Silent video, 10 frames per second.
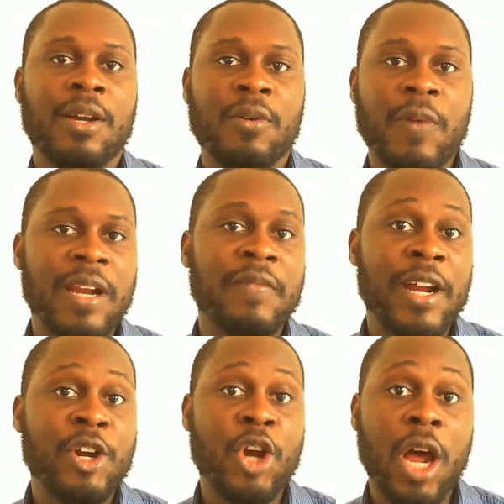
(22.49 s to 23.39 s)

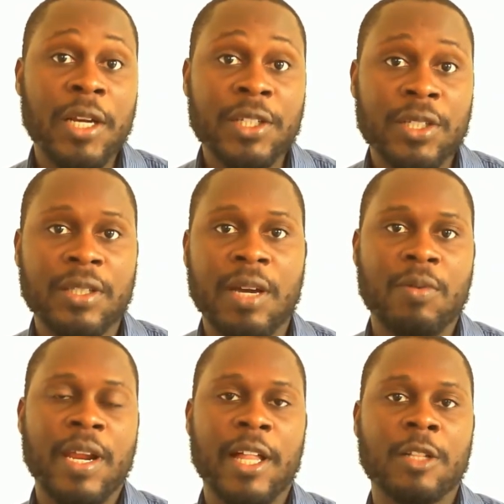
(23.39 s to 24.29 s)
relevant knowledge that
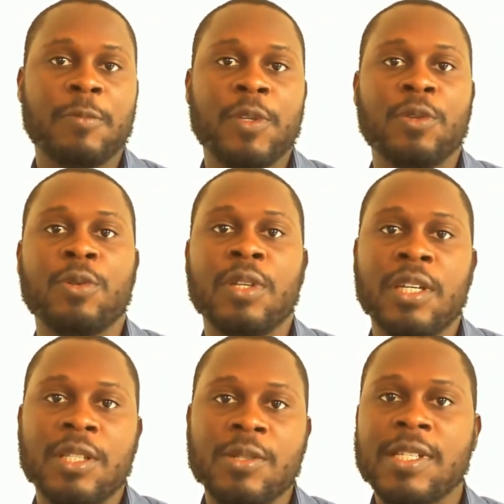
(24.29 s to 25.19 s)
would help you
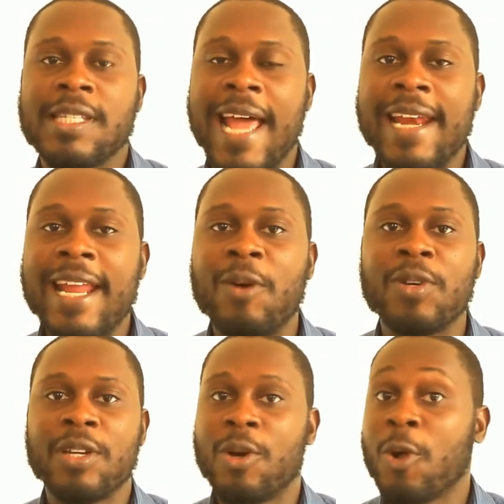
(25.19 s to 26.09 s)
to stand out
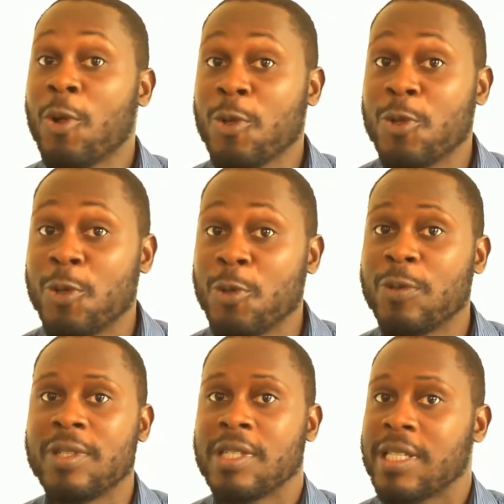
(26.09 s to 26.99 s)
in all you do,
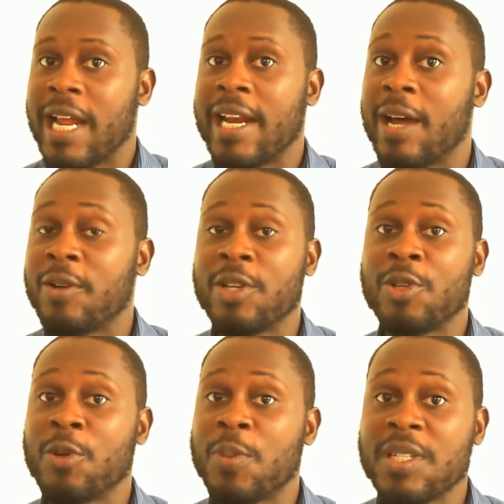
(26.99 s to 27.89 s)
to stand out in
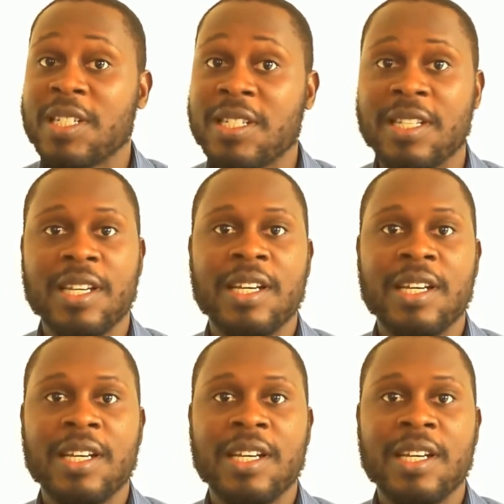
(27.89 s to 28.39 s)
your business,